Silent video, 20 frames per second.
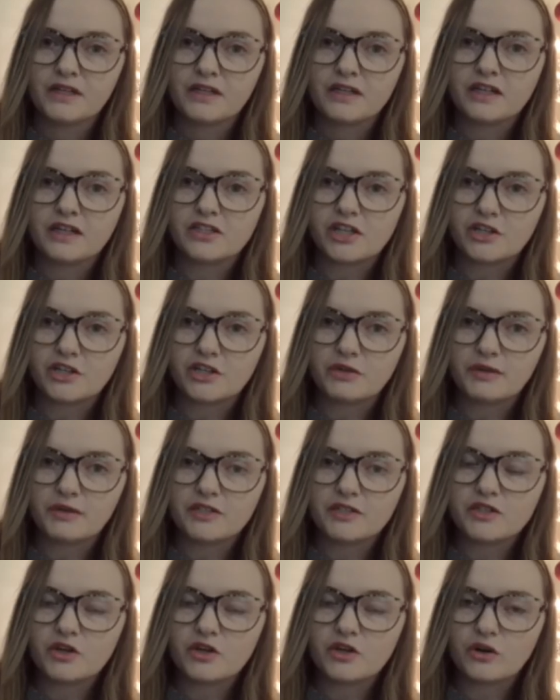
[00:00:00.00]
Continuing
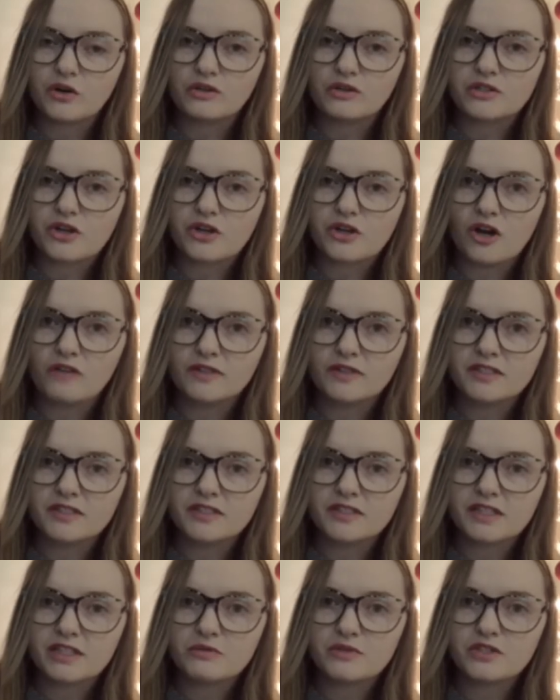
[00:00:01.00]
to hold
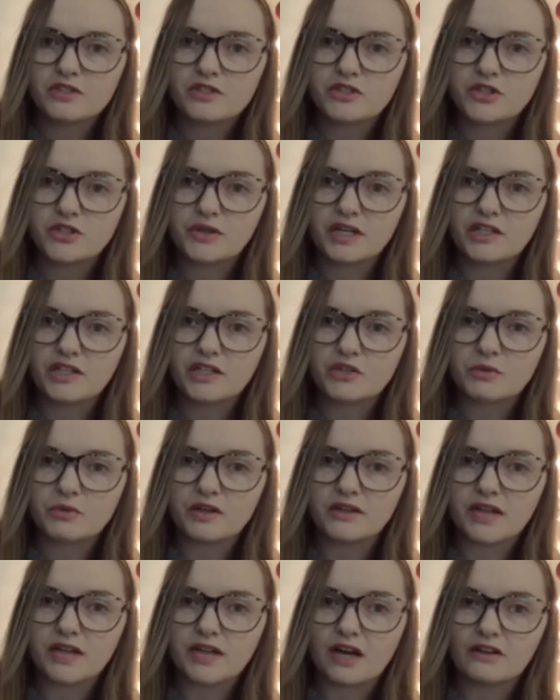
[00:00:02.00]
conferences with students will
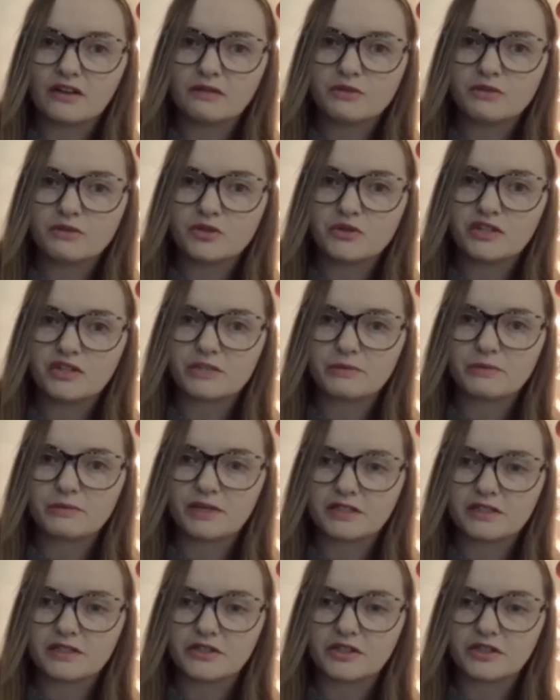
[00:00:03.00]
allow them to
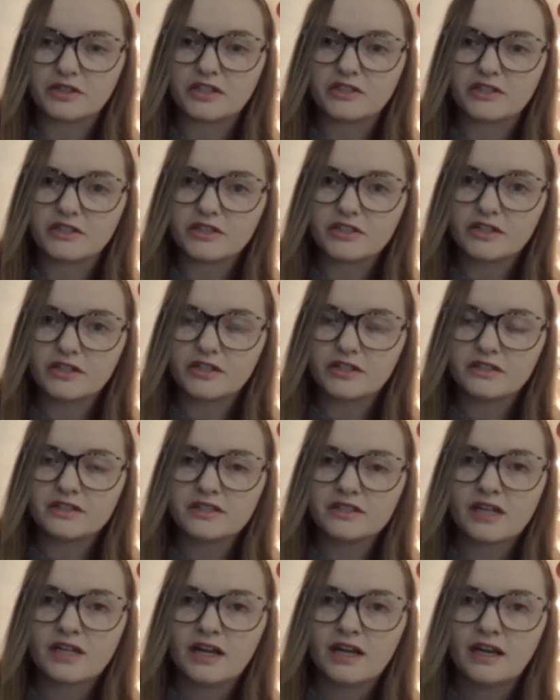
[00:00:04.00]
express their
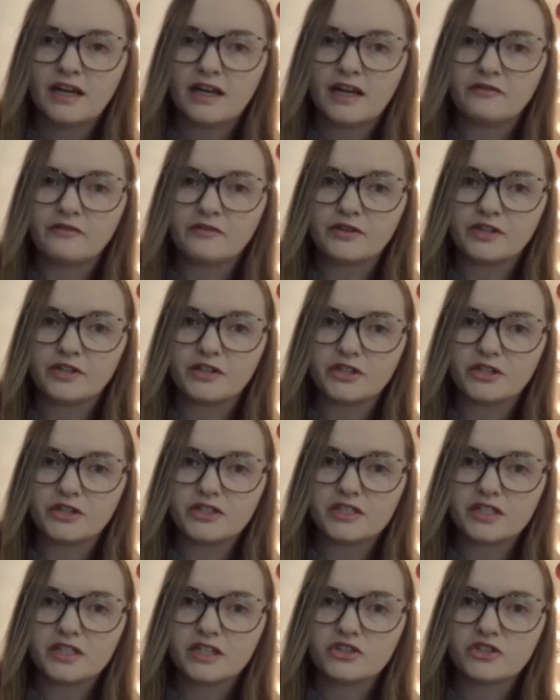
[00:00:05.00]
concerns and for the
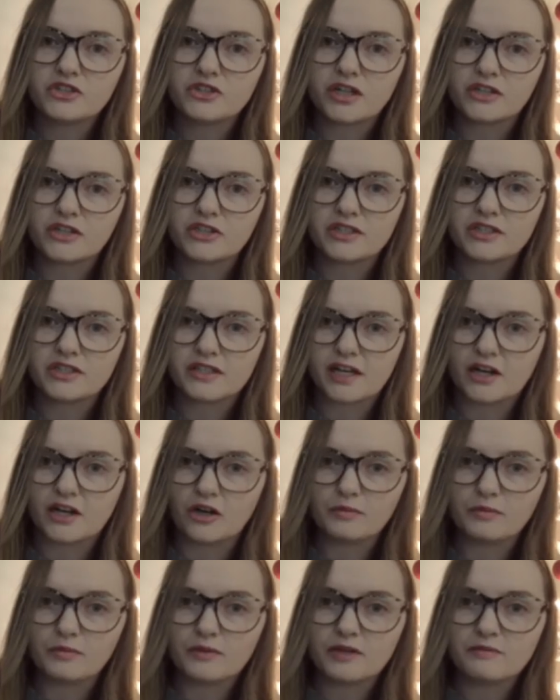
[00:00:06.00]
nursing instructor to
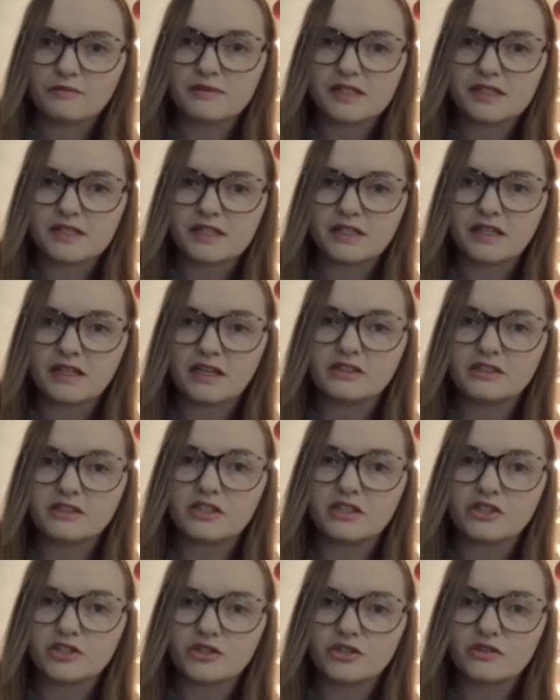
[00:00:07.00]
help them seek
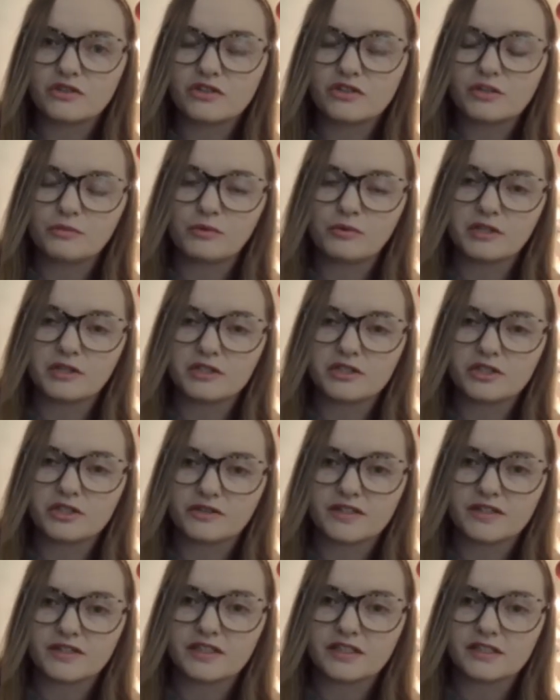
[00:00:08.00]
additional support
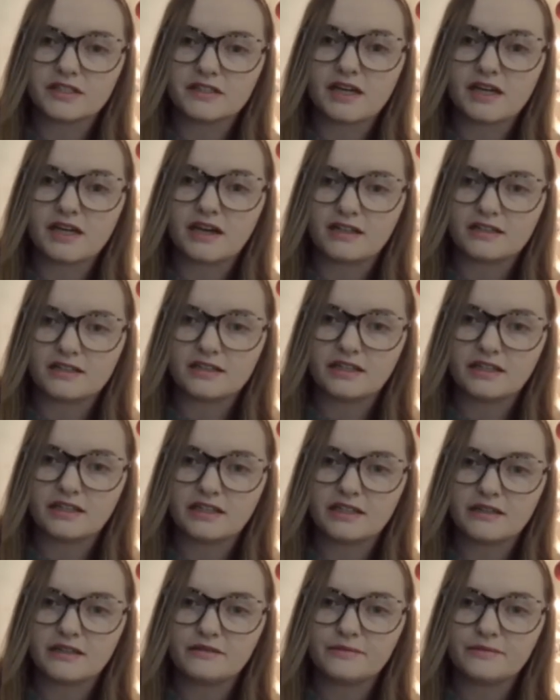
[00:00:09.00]
services as
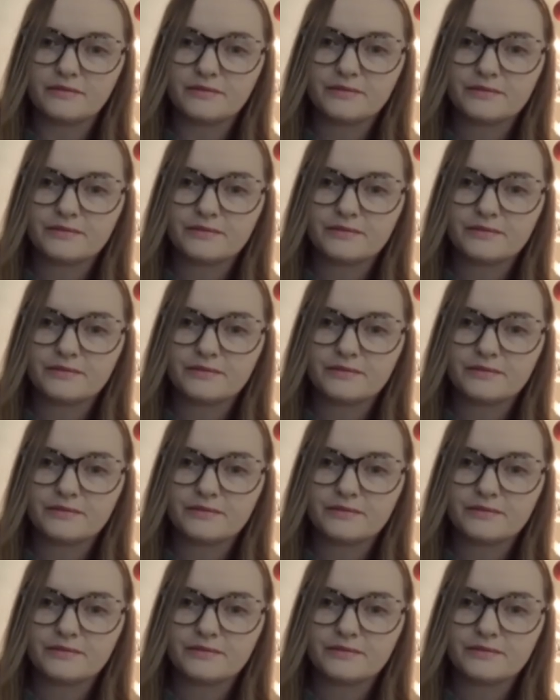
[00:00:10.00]
needed.